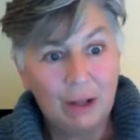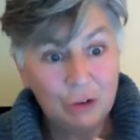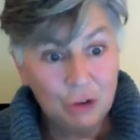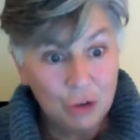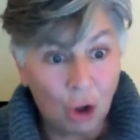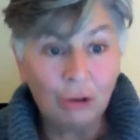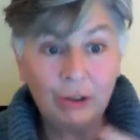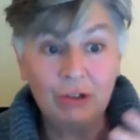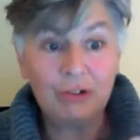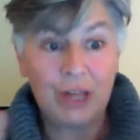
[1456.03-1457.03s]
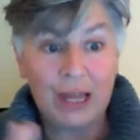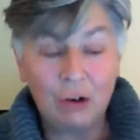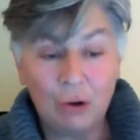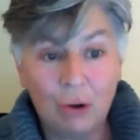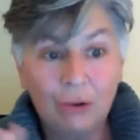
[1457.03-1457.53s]
knowledge,
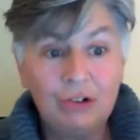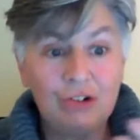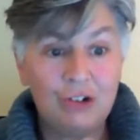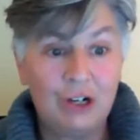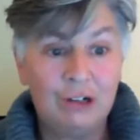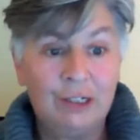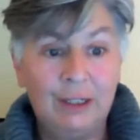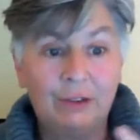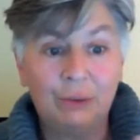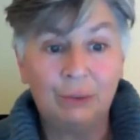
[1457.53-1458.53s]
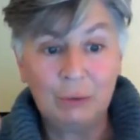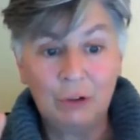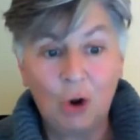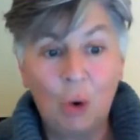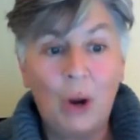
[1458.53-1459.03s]
that knowledge sharing,
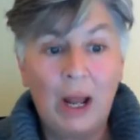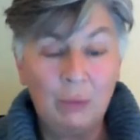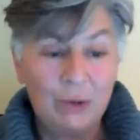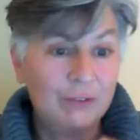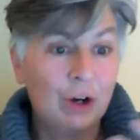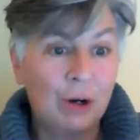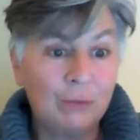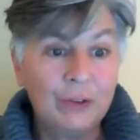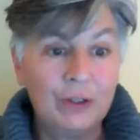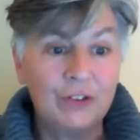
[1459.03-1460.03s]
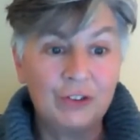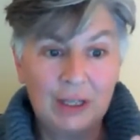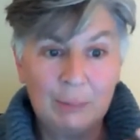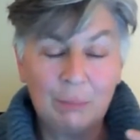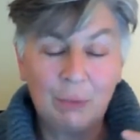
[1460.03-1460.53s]
we know, and we have confidence
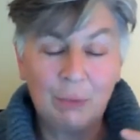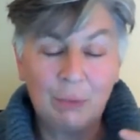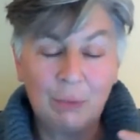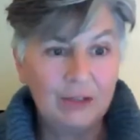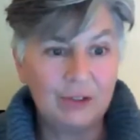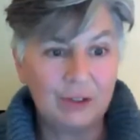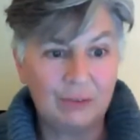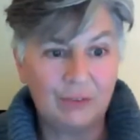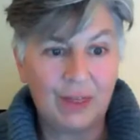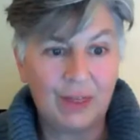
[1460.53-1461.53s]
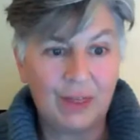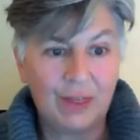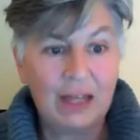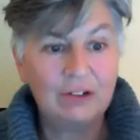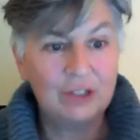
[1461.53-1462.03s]
in both sides of
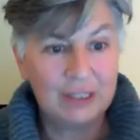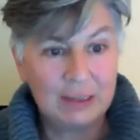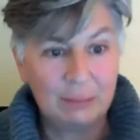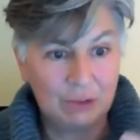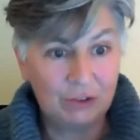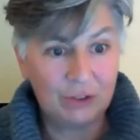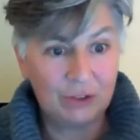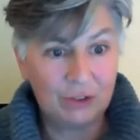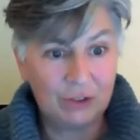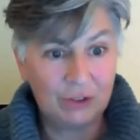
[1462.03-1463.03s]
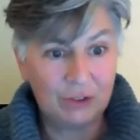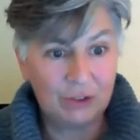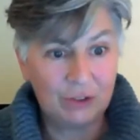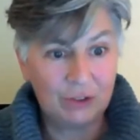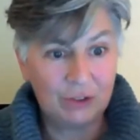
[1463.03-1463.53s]
that team, because it is
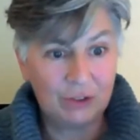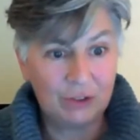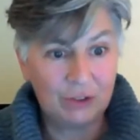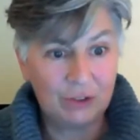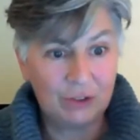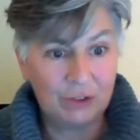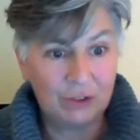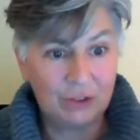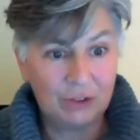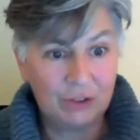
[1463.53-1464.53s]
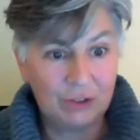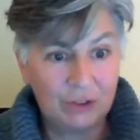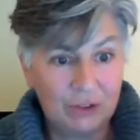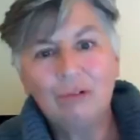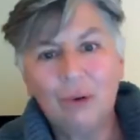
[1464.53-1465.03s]
a team. But
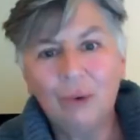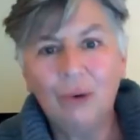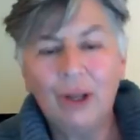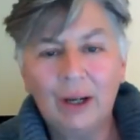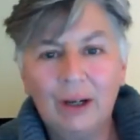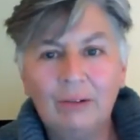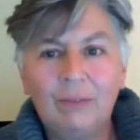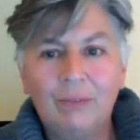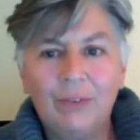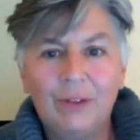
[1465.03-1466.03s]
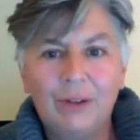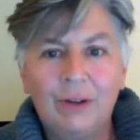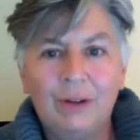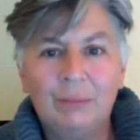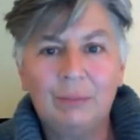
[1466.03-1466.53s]
also the role of
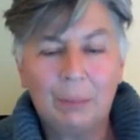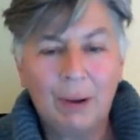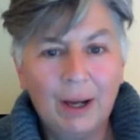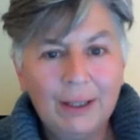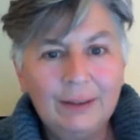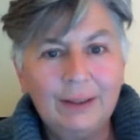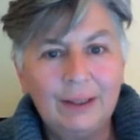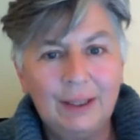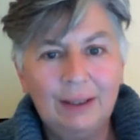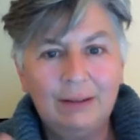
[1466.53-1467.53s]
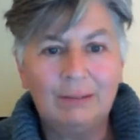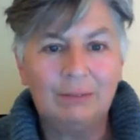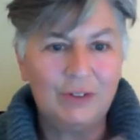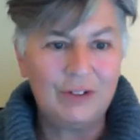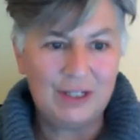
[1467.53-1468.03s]
the pilot
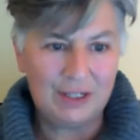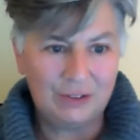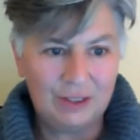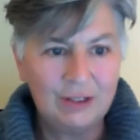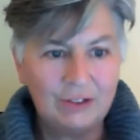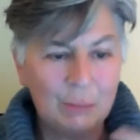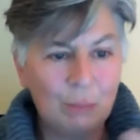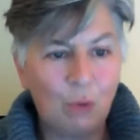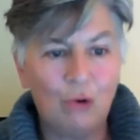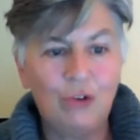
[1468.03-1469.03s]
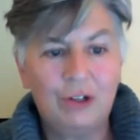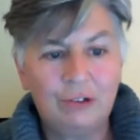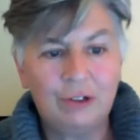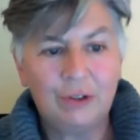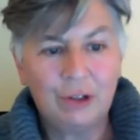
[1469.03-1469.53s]
in VTS, and in some ports
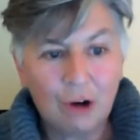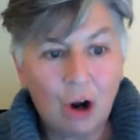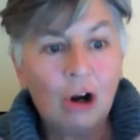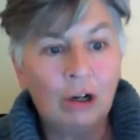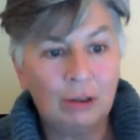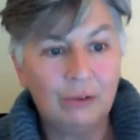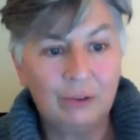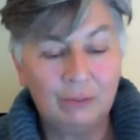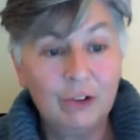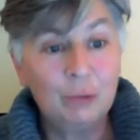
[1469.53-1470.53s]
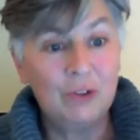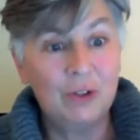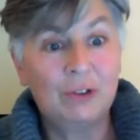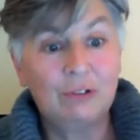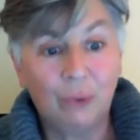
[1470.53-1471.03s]
there are some very
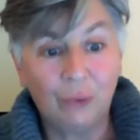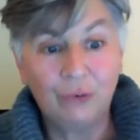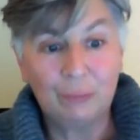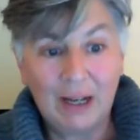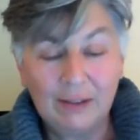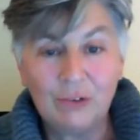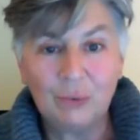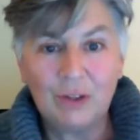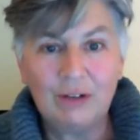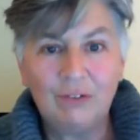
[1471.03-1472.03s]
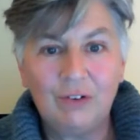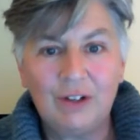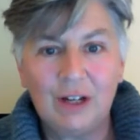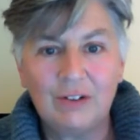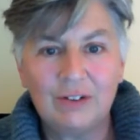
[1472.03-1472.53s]
specific roles for pilots within
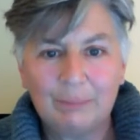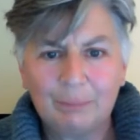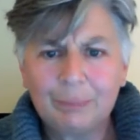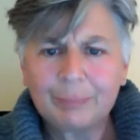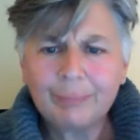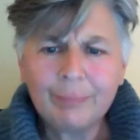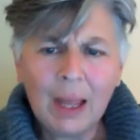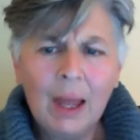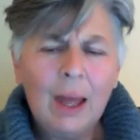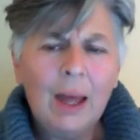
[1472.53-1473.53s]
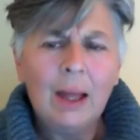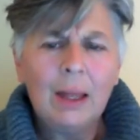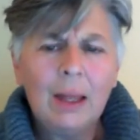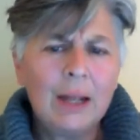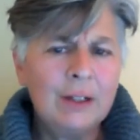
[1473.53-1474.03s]
VTS. I
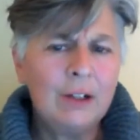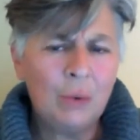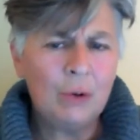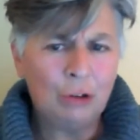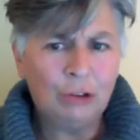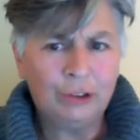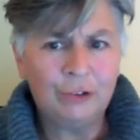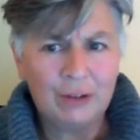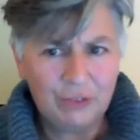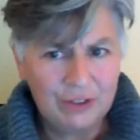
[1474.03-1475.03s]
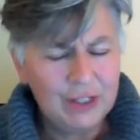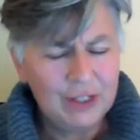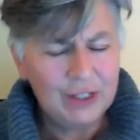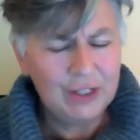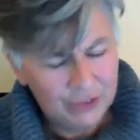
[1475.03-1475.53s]
did note earlier that
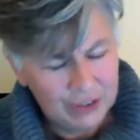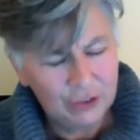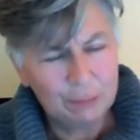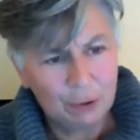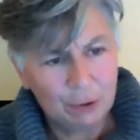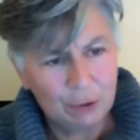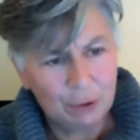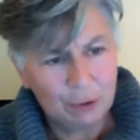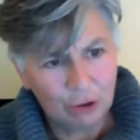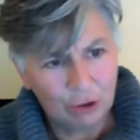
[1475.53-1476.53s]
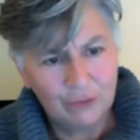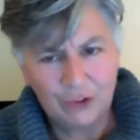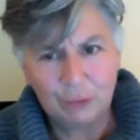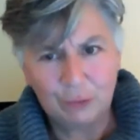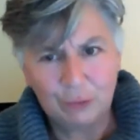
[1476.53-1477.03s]
VTS is part of this port
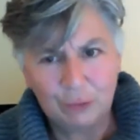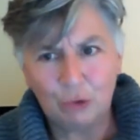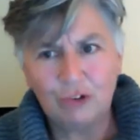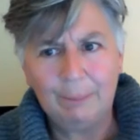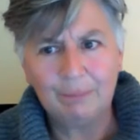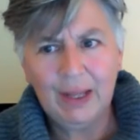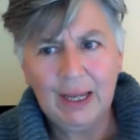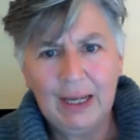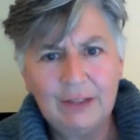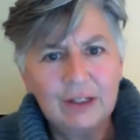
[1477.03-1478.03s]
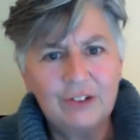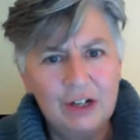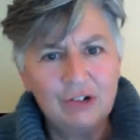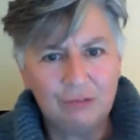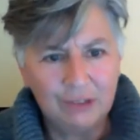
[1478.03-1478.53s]
team. It's an extension
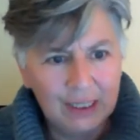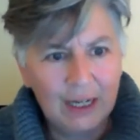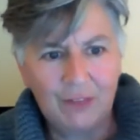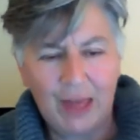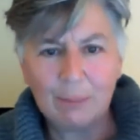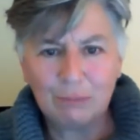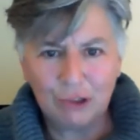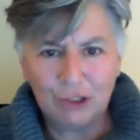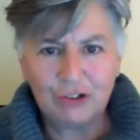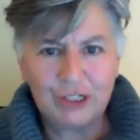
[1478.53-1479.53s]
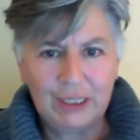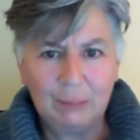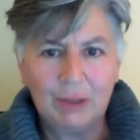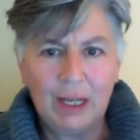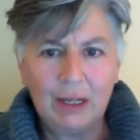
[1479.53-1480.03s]
really of that bridge team,
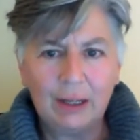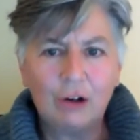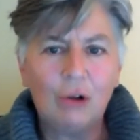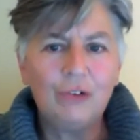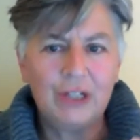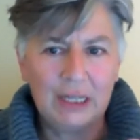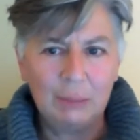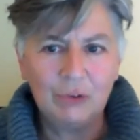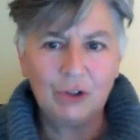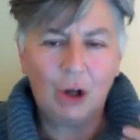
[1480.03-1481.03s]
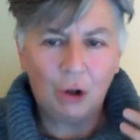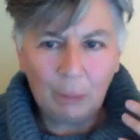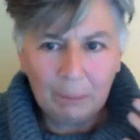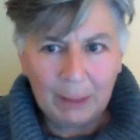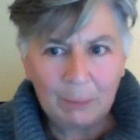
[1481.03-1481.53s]
and like all teams, all
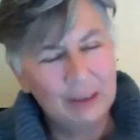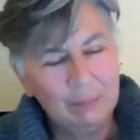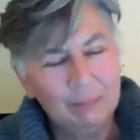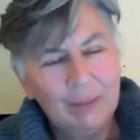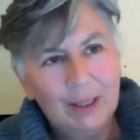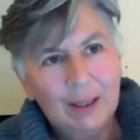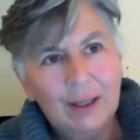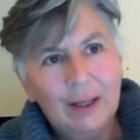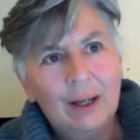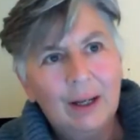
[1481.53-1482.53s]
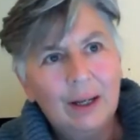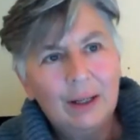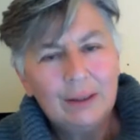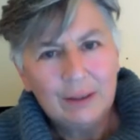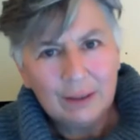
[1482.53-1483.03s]
members of the team
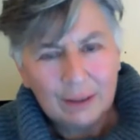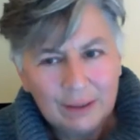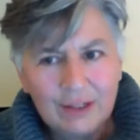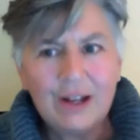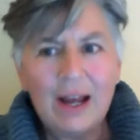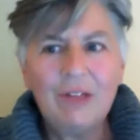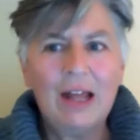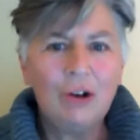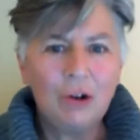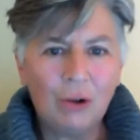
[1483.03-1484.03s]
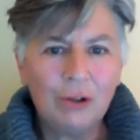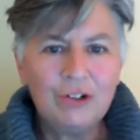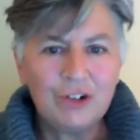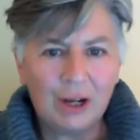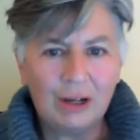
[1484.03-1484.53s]
need to have that
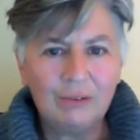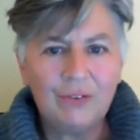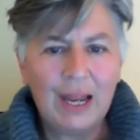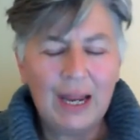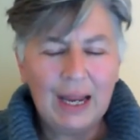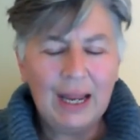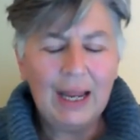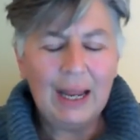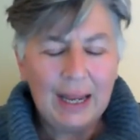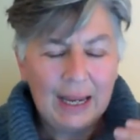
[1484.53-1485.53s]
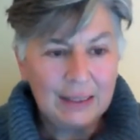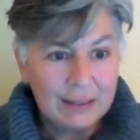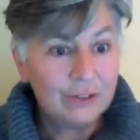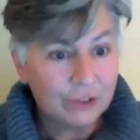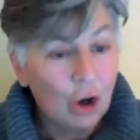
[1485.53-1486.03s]
knowledge of, and
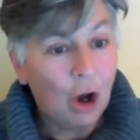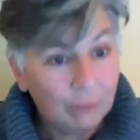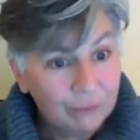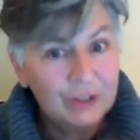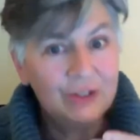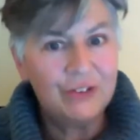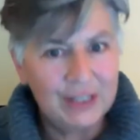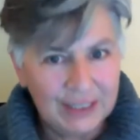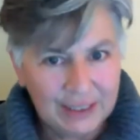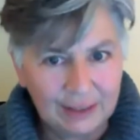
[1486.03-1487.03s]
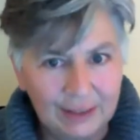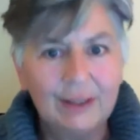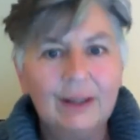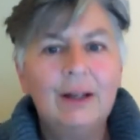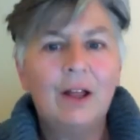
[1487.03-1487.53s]
yes, a confidence
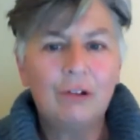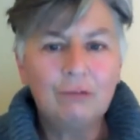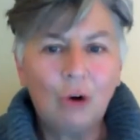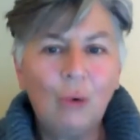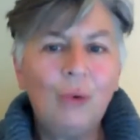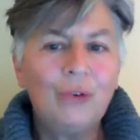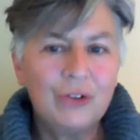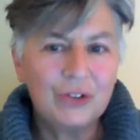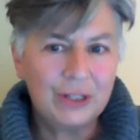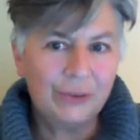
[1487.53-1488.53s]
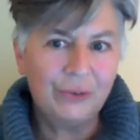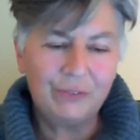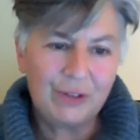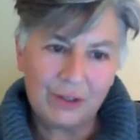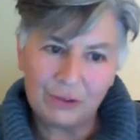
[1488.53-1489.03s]
in the roles and
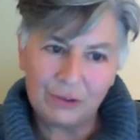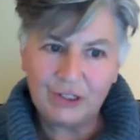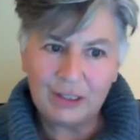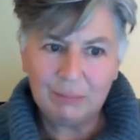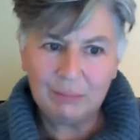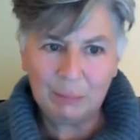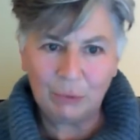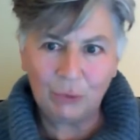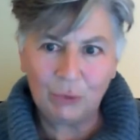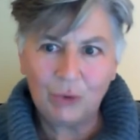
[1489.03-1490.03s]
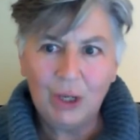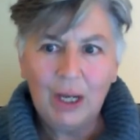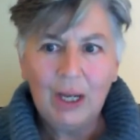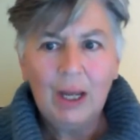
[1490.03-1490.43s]
skills of the other team members.